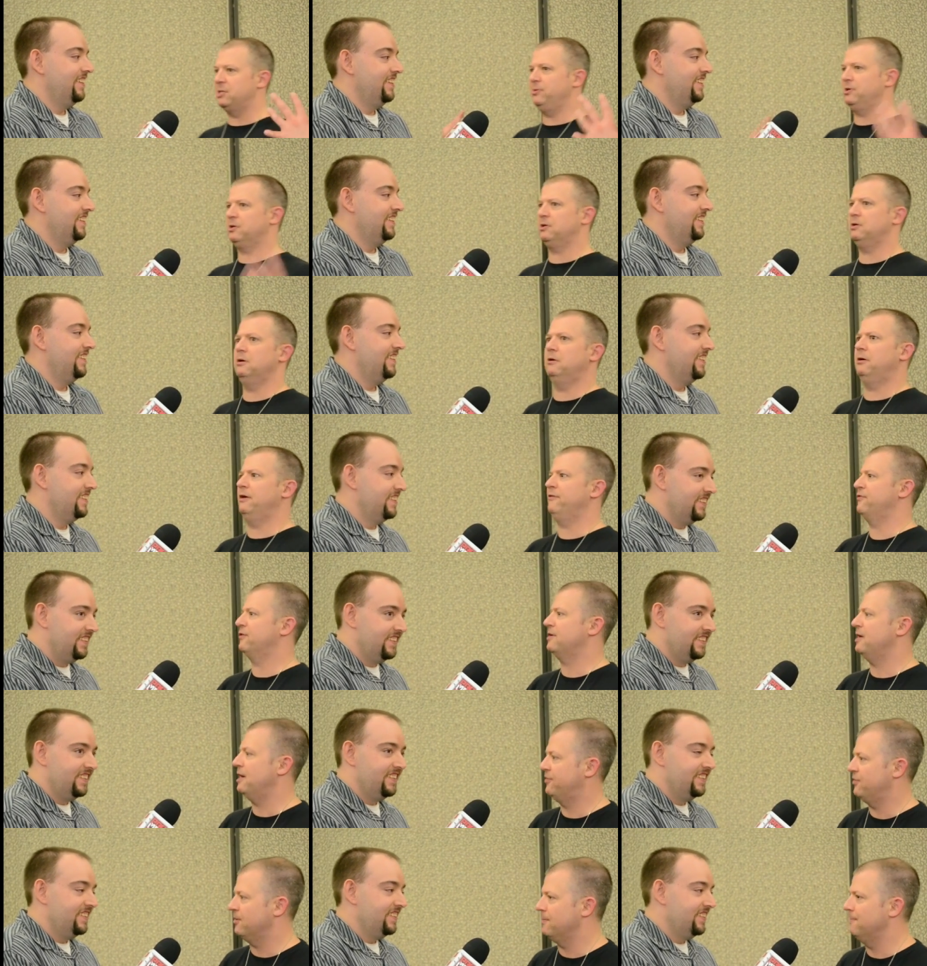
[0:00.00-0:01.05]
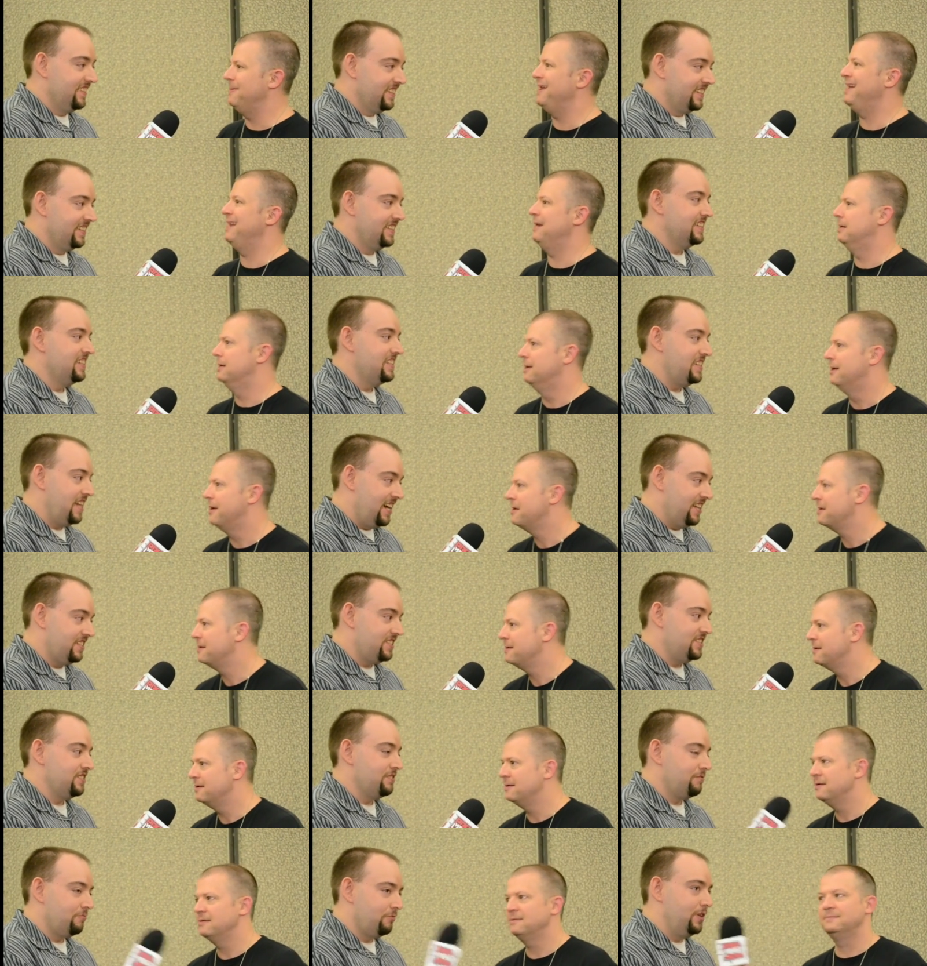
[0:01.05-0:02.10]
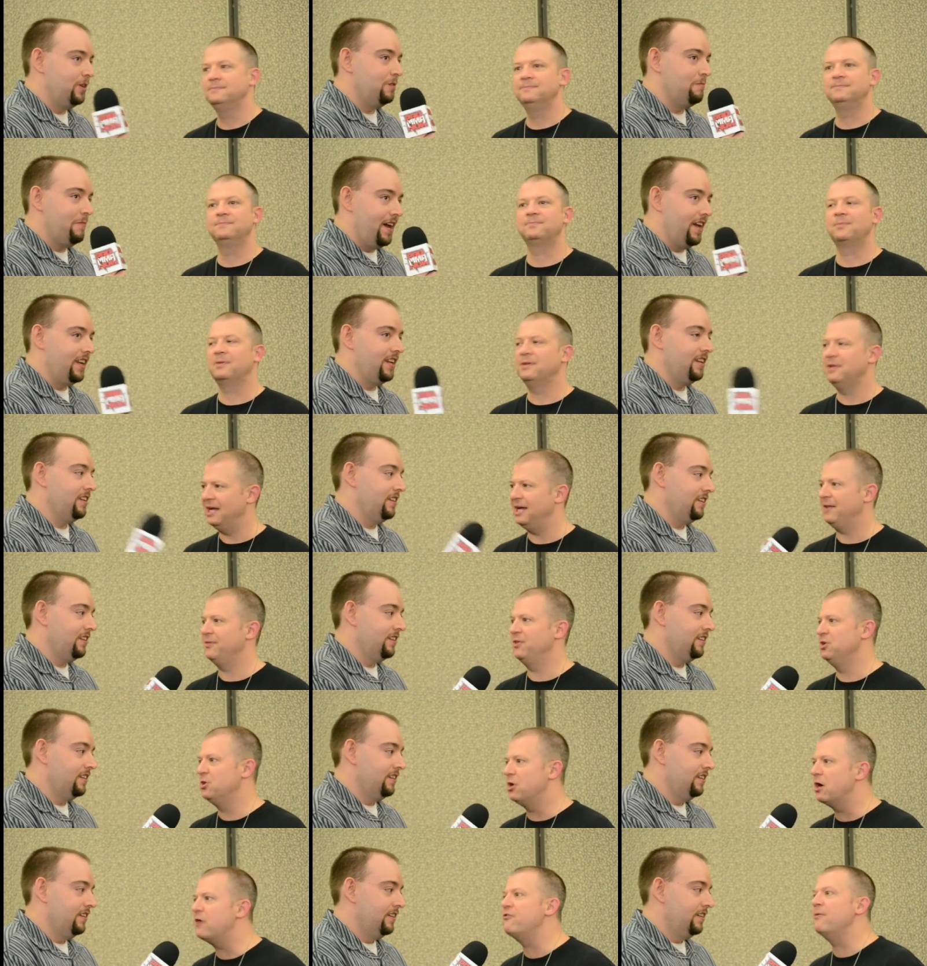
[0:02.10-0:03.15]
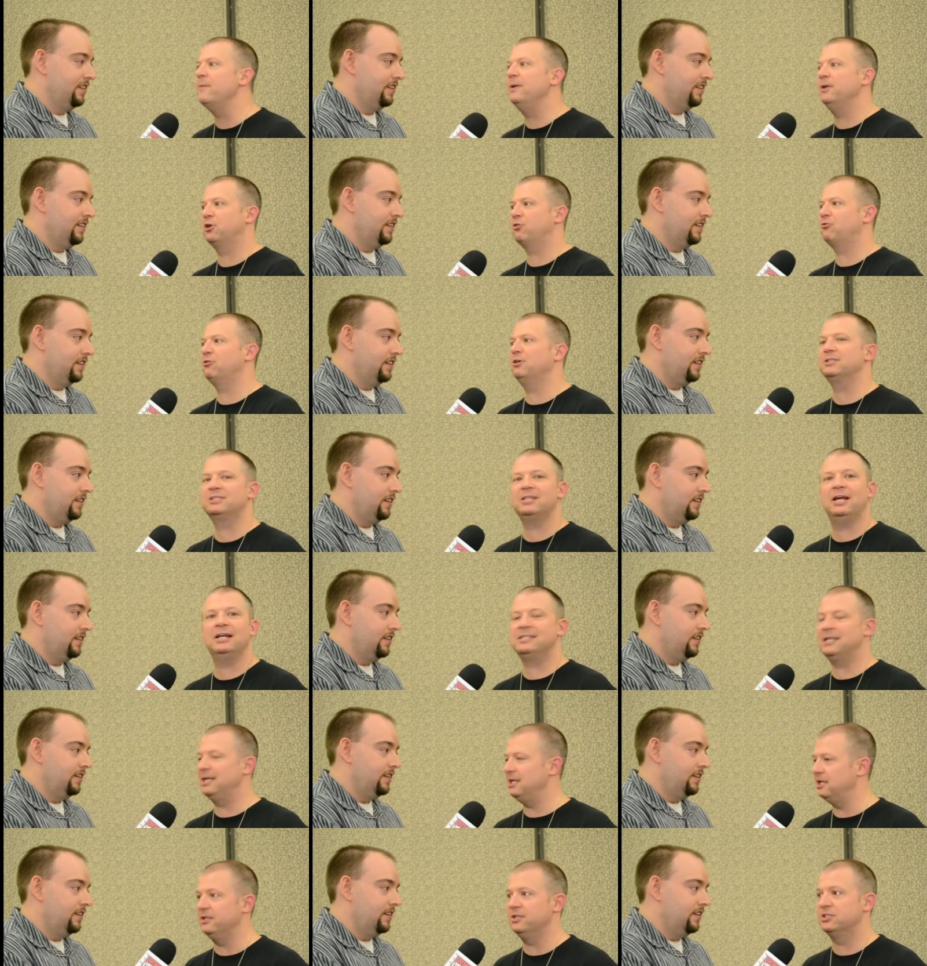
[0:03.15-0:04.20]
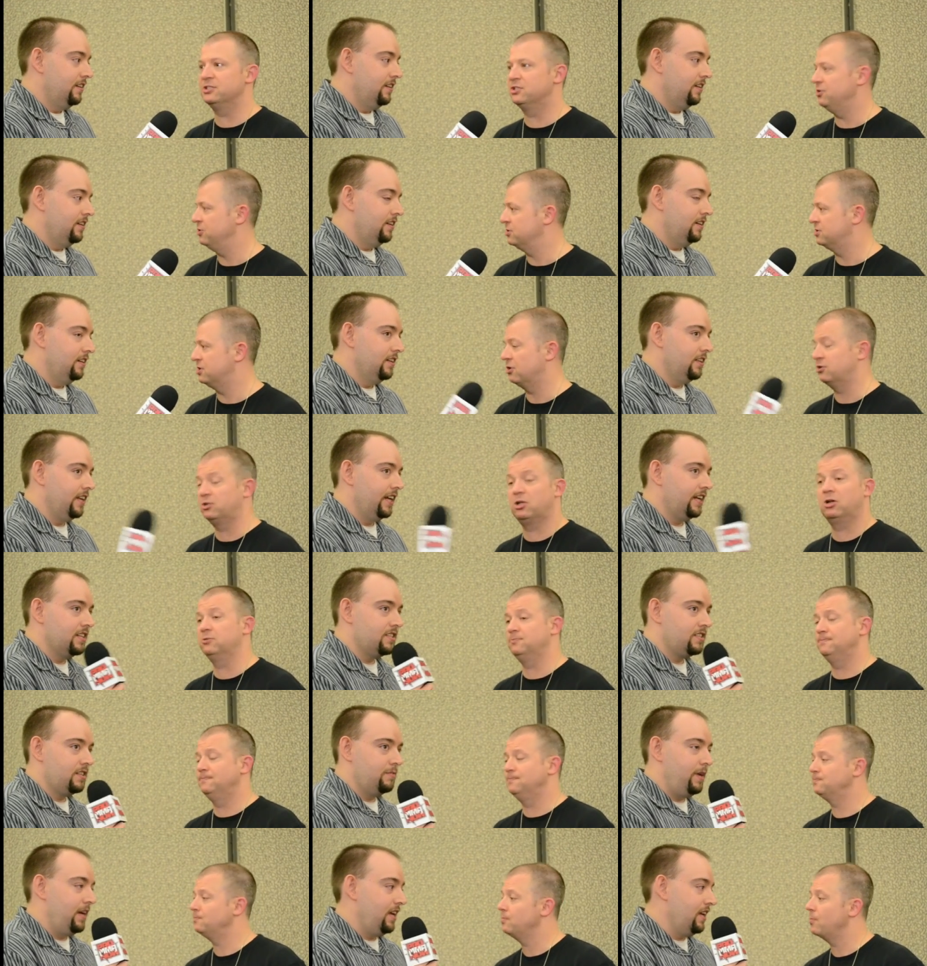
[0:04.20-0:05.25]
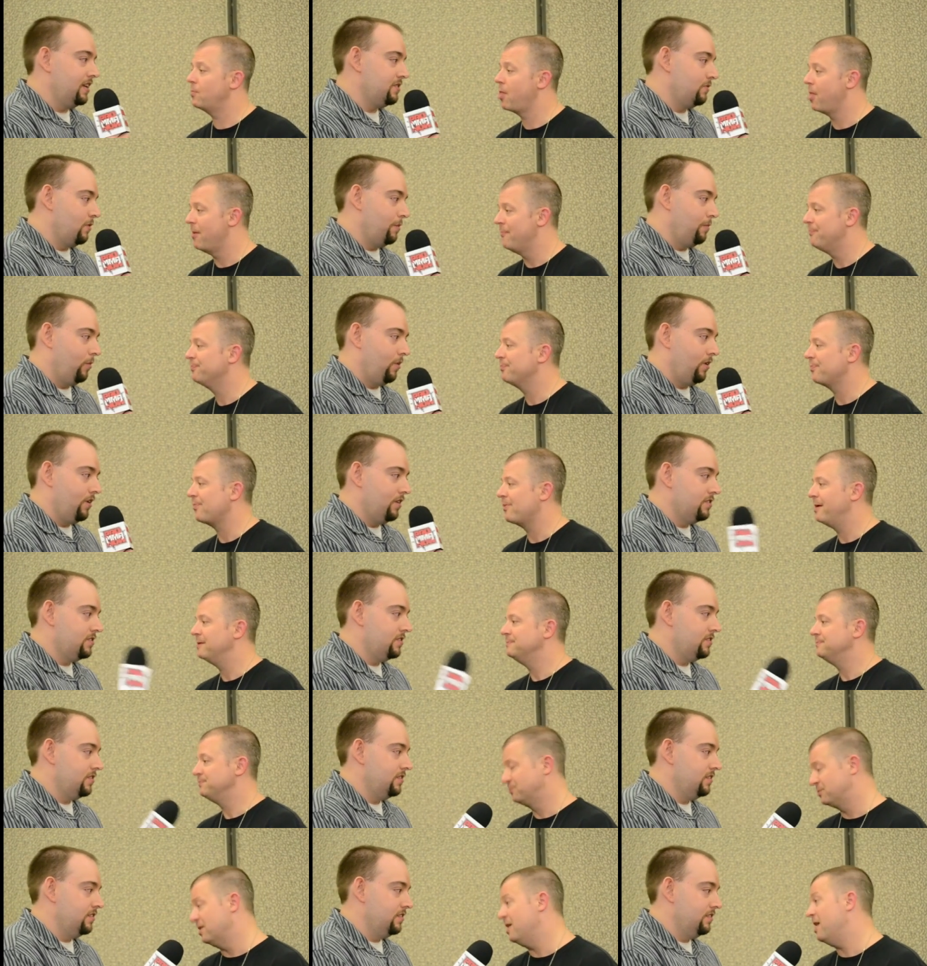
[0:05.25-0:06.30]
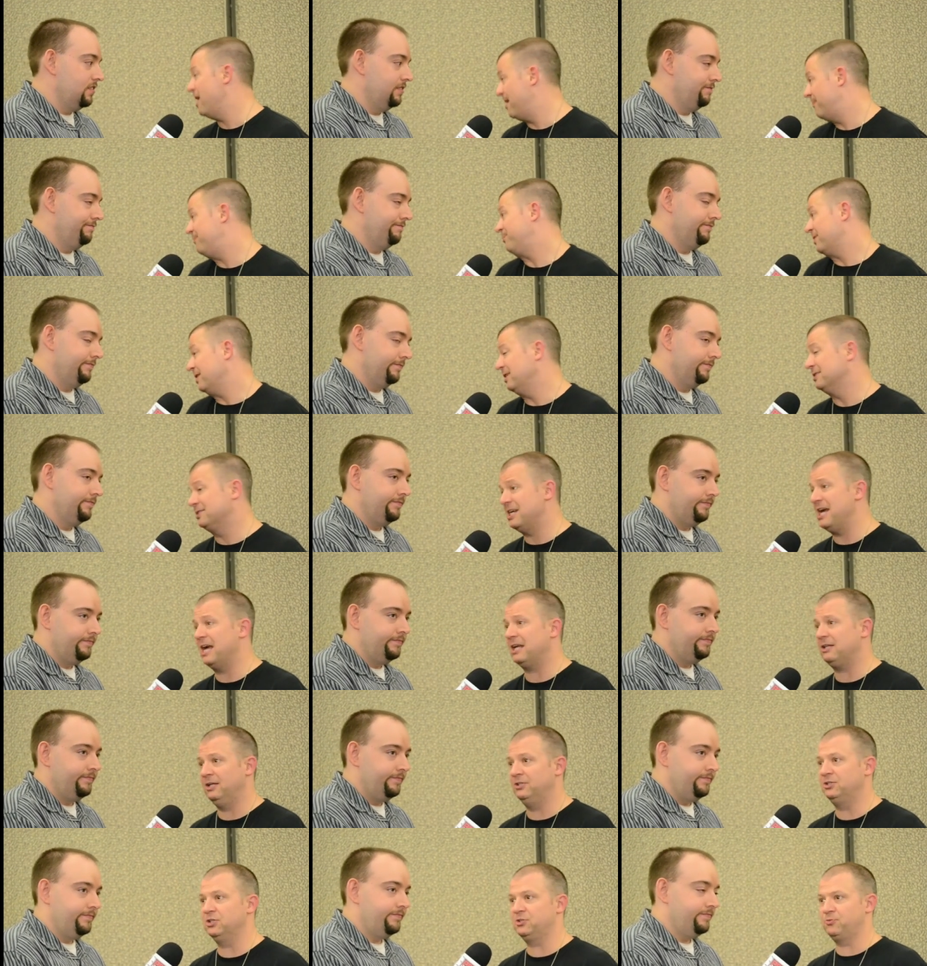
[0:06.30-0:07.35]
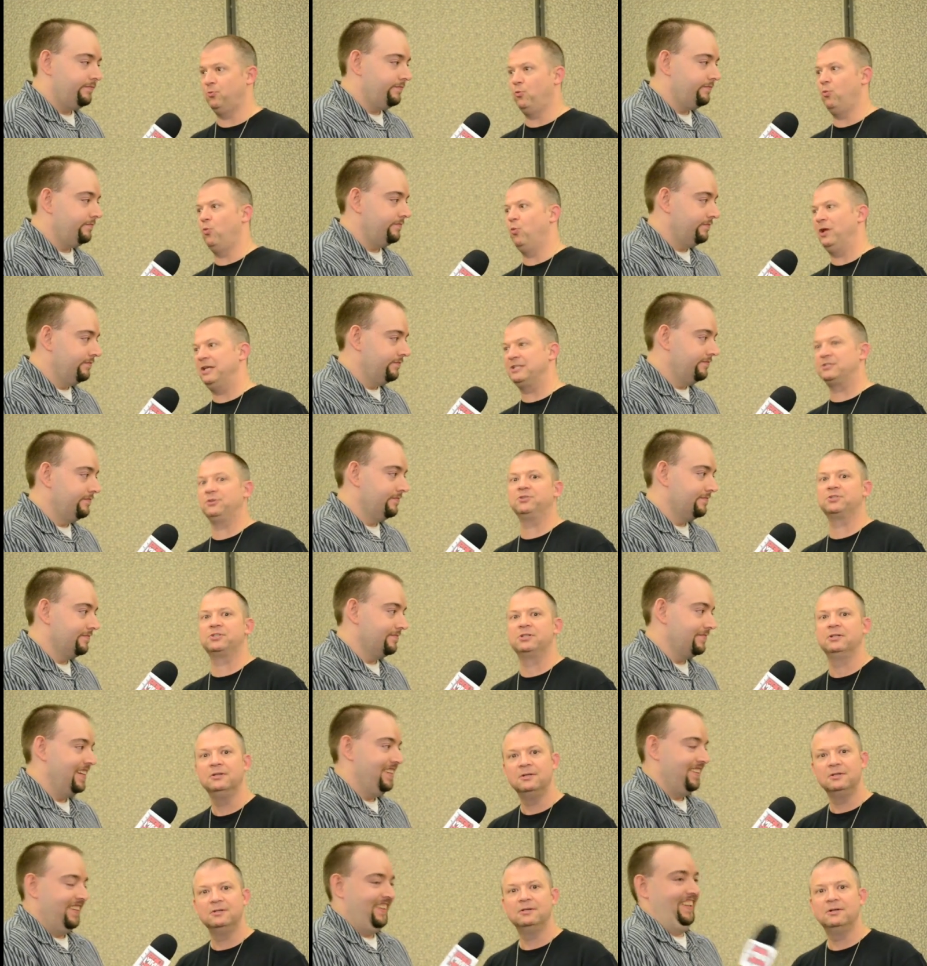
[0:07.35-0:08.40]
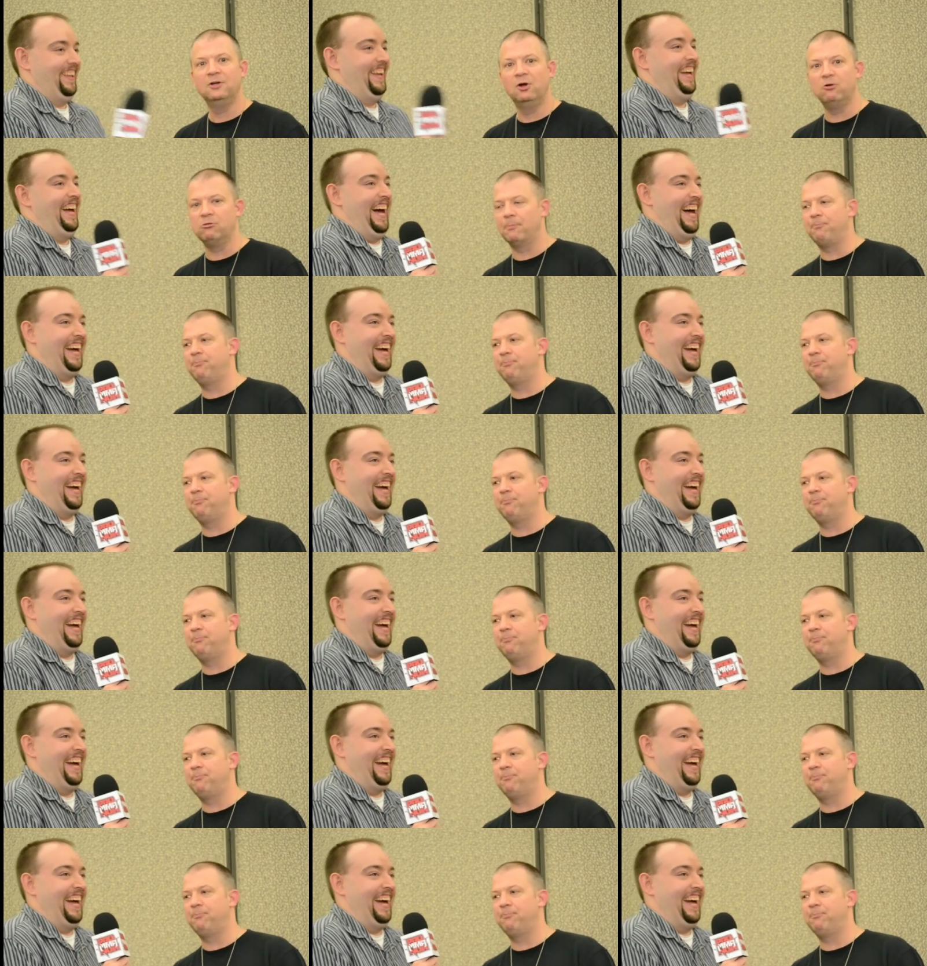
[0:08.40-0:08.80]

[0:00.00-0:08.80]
Speaker 1: to him, you're like, oh, I forgot, they're men. Yes, real men. Yeah, the nerve of me to criticize any of these dudes. They're, like us
Speaker 2: comedians and reporters.
Speaker 1: Yeah, exactly, just weasels. we,